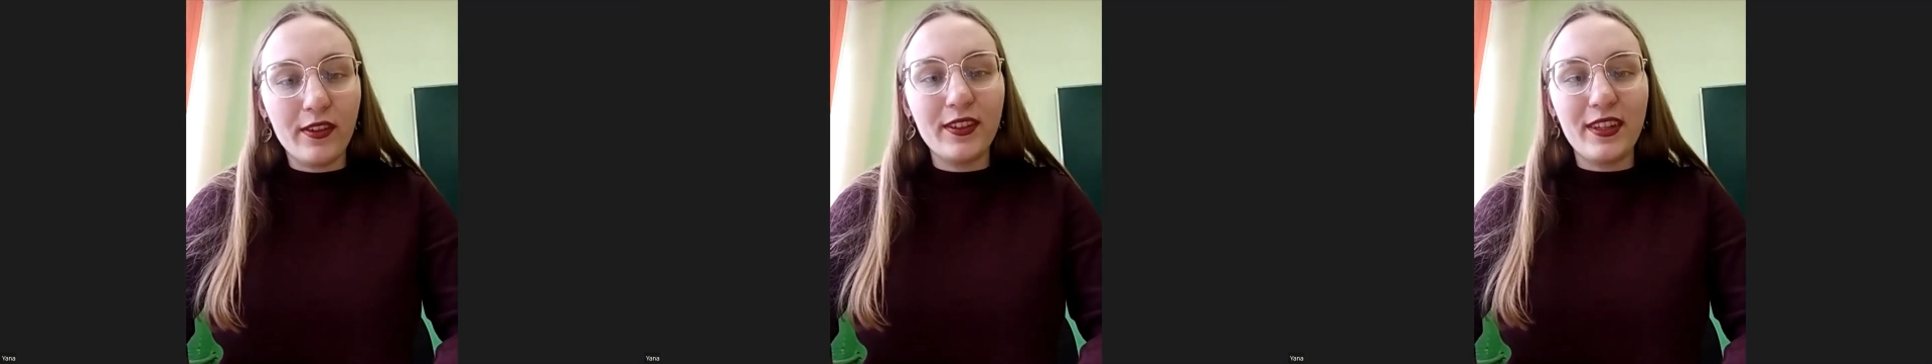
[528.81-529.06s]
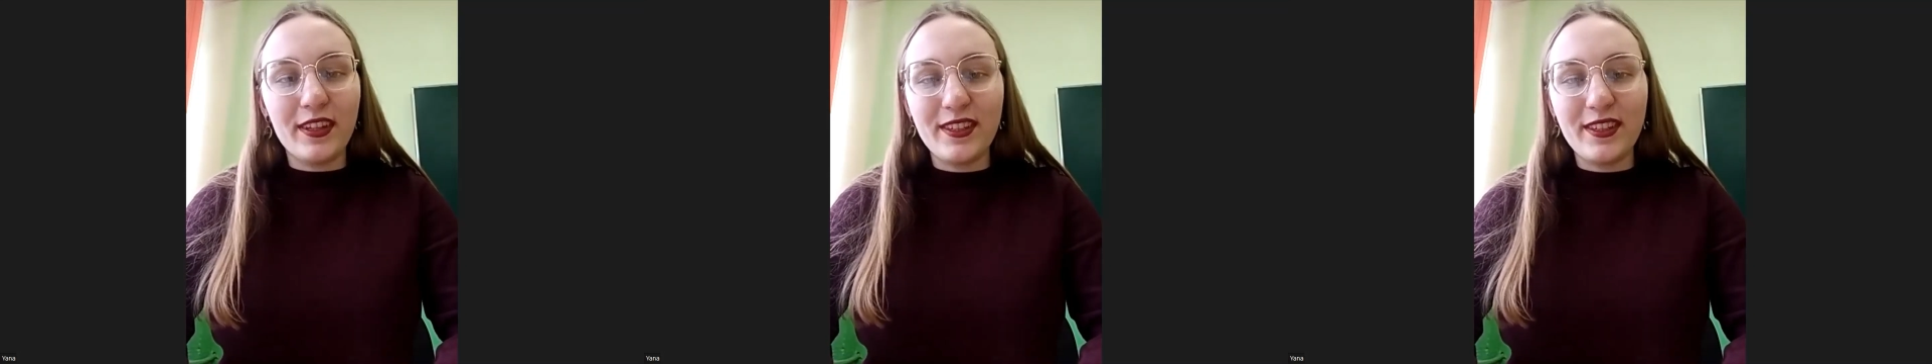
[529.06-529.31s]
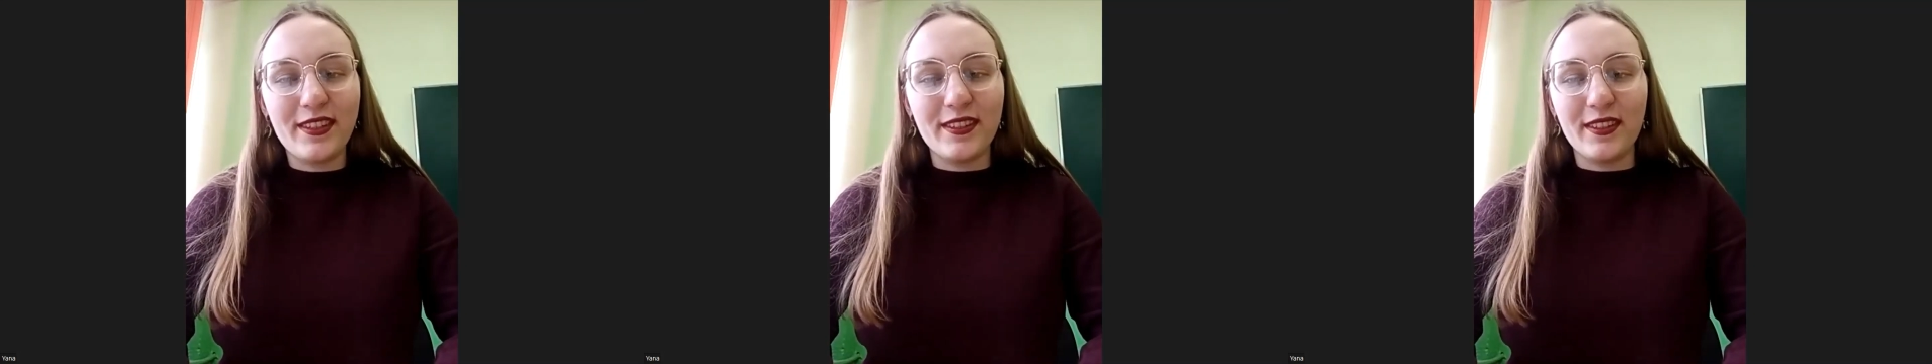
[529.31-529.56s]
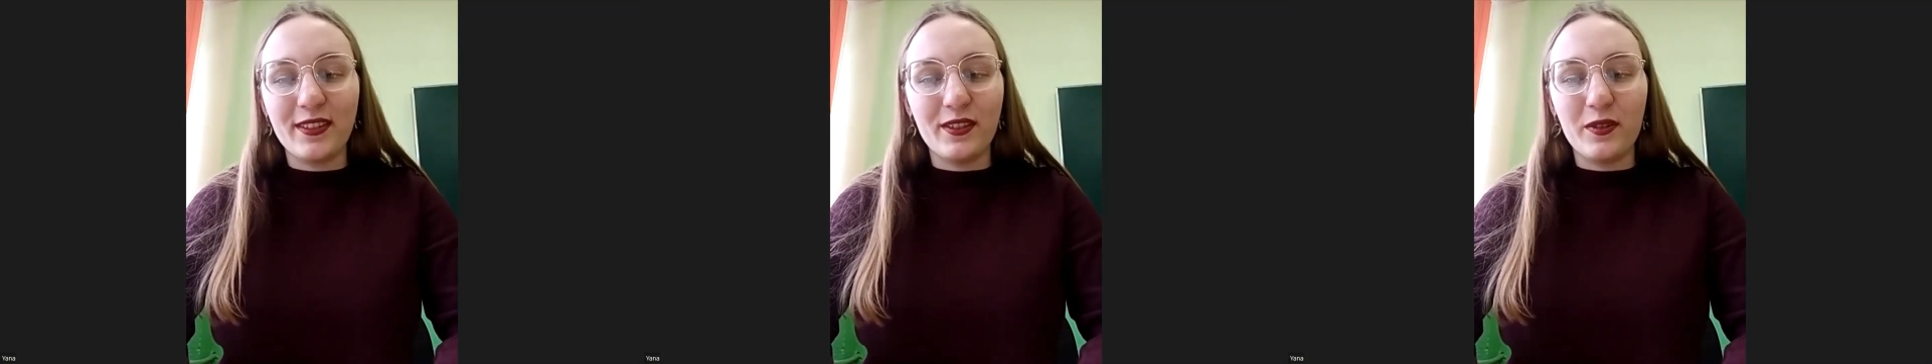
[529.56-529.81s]
is
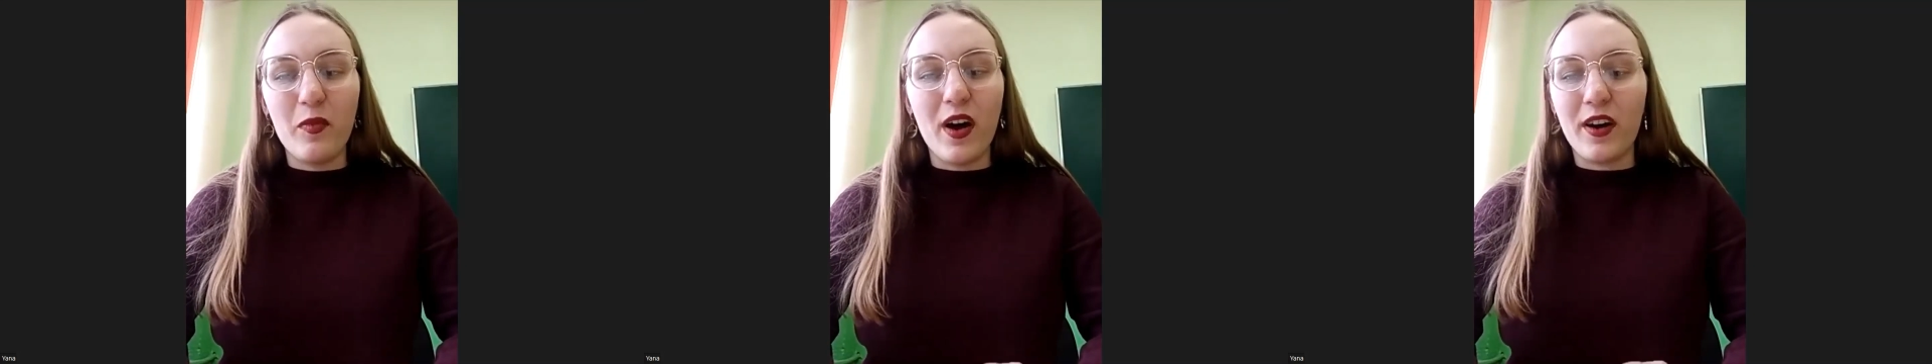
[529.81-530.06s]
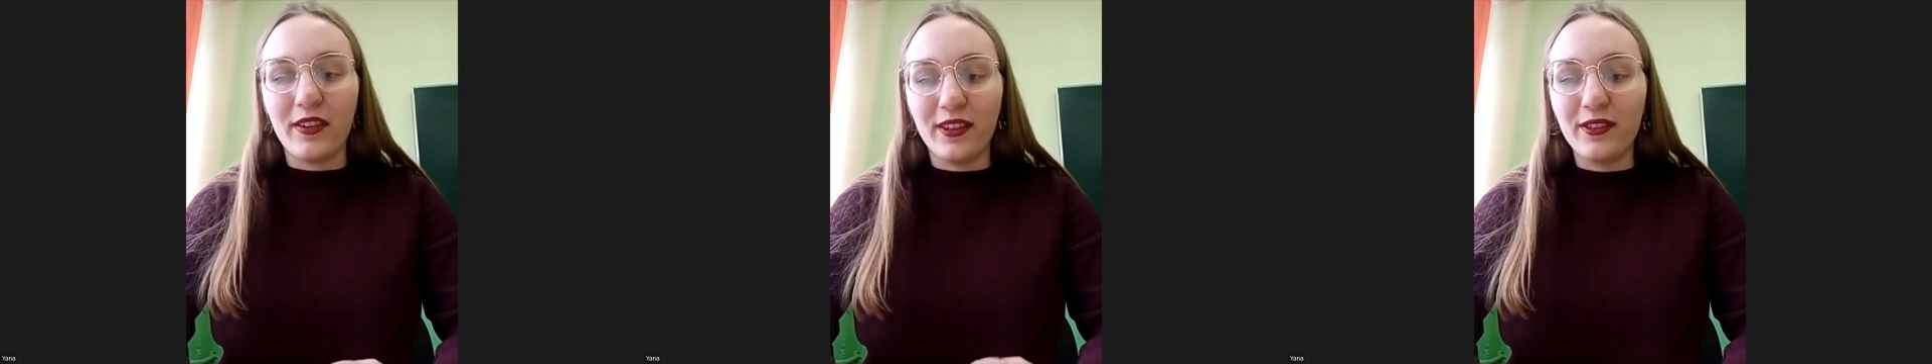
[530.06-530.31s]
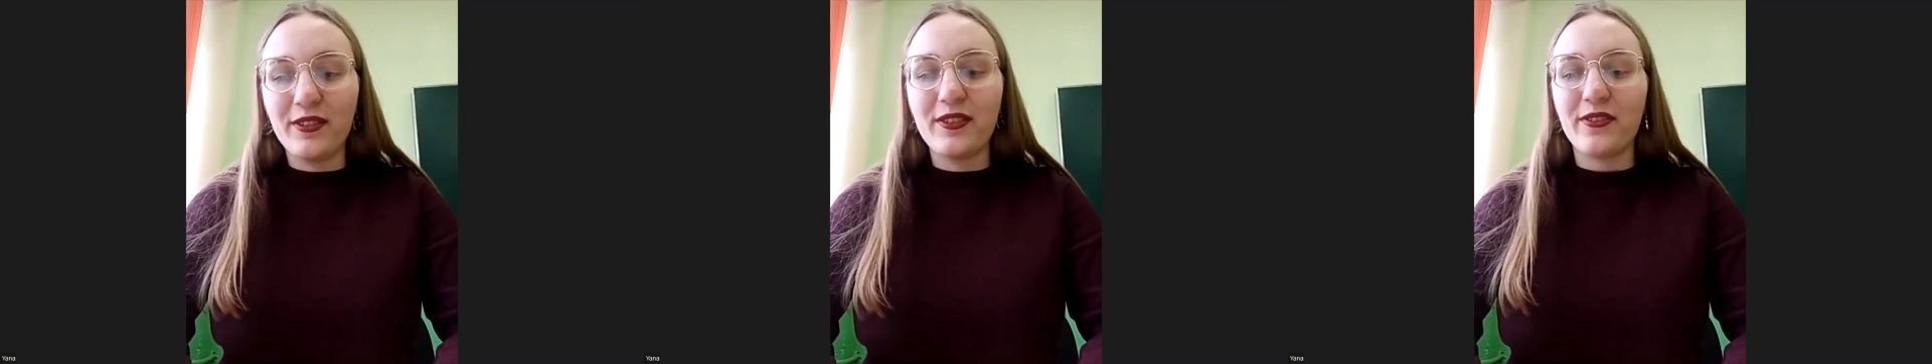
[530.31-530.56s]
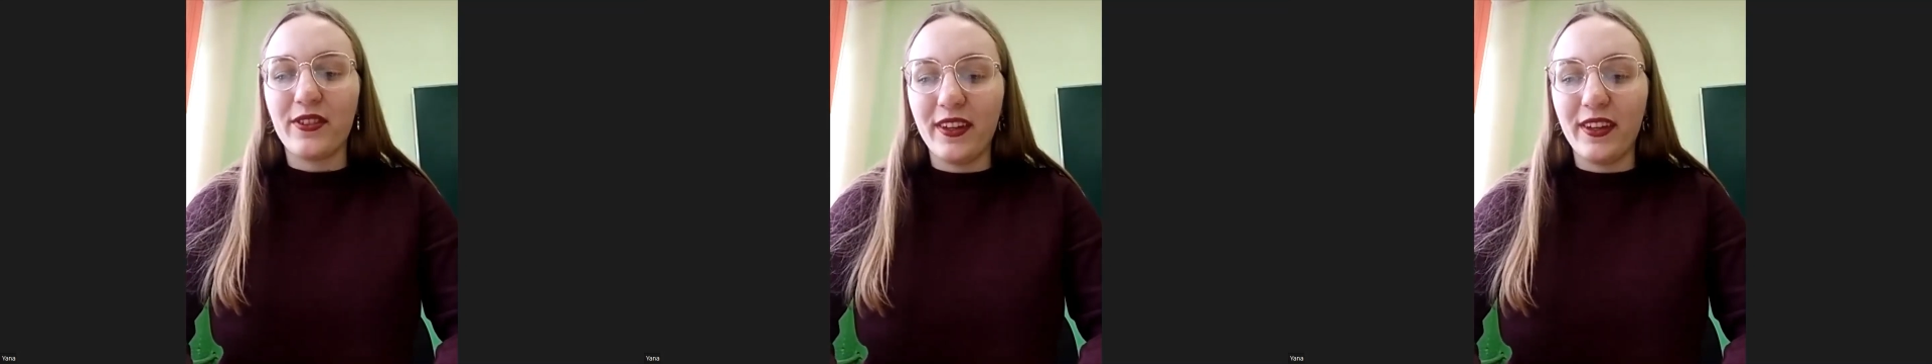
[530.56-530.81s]
marvelous,
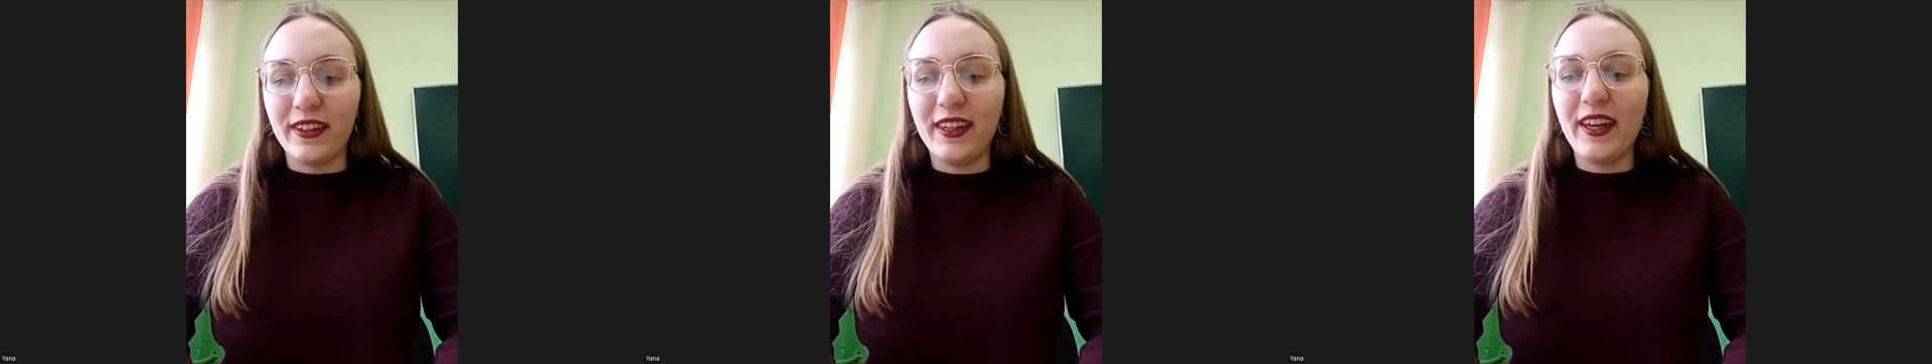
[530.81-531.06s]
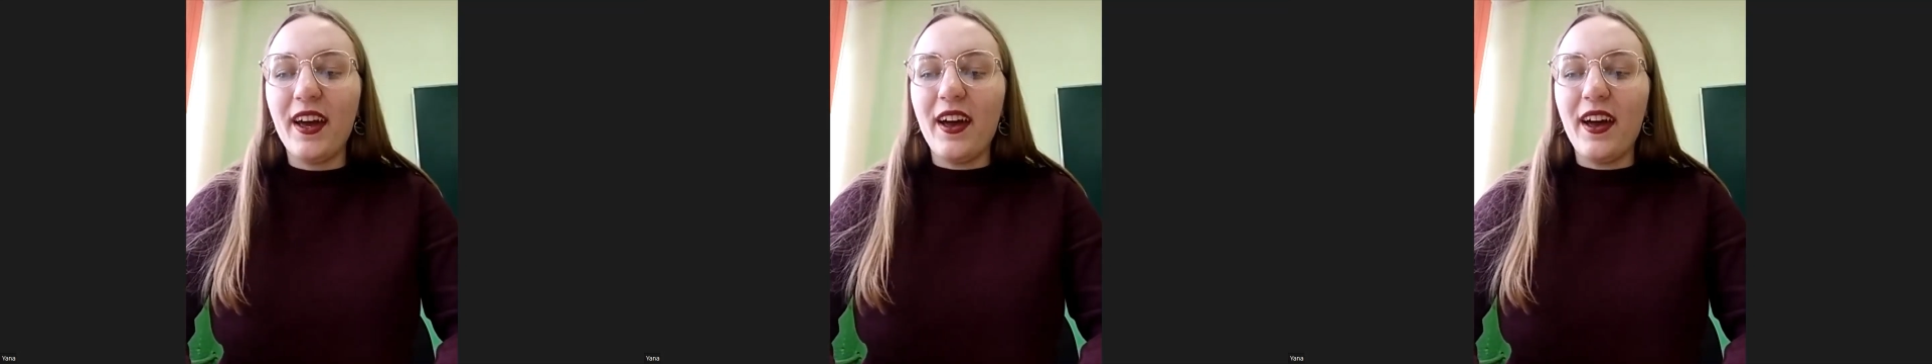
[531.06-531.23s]
really.